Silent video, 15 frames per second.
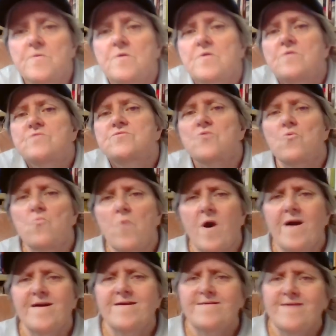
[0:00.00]
So
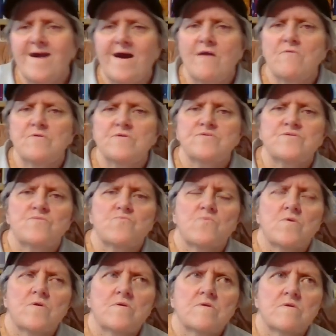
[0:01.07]
why and how does it
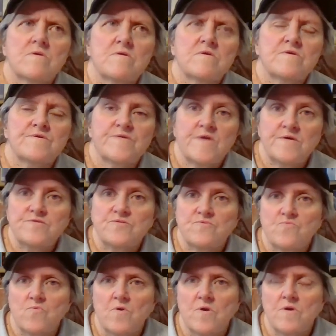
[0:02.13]
work? It
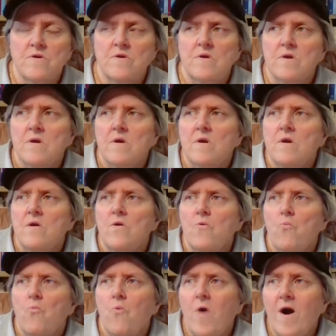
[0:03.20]
doesn't work.
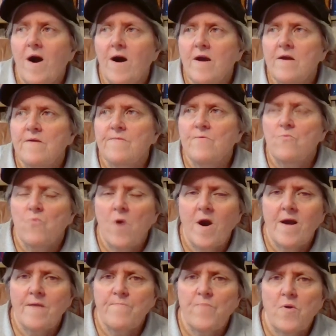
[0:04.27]
Why the
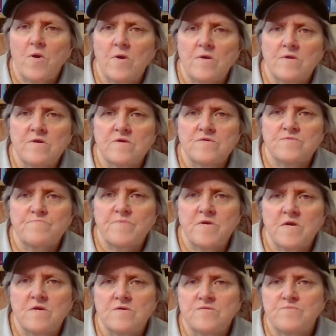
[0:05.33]
why part is
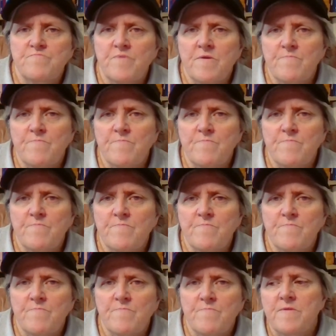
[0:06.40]
because people
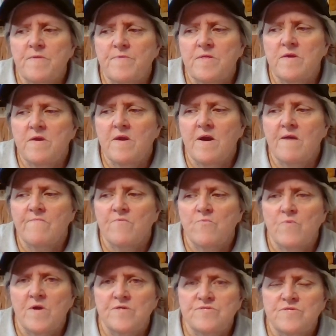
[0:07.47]
with BPD have
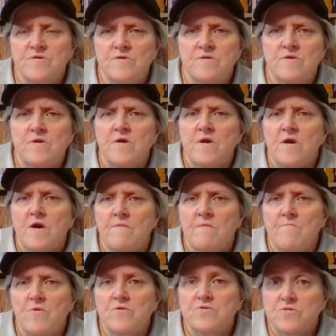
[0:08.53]
arrested
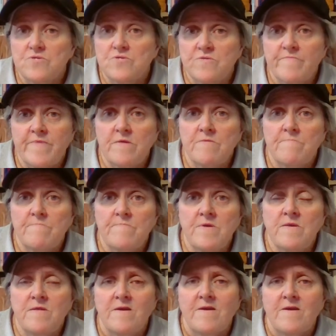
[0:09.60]
emotional
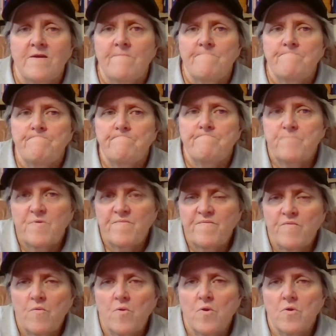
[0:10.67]
development
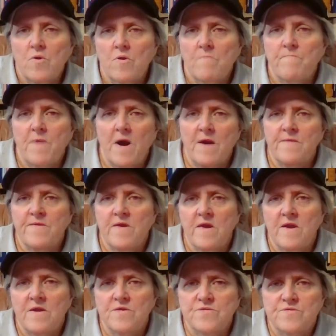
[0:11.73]
before or by the
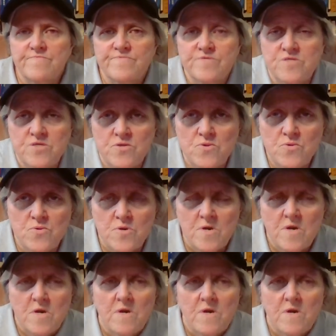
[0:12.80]
age of two.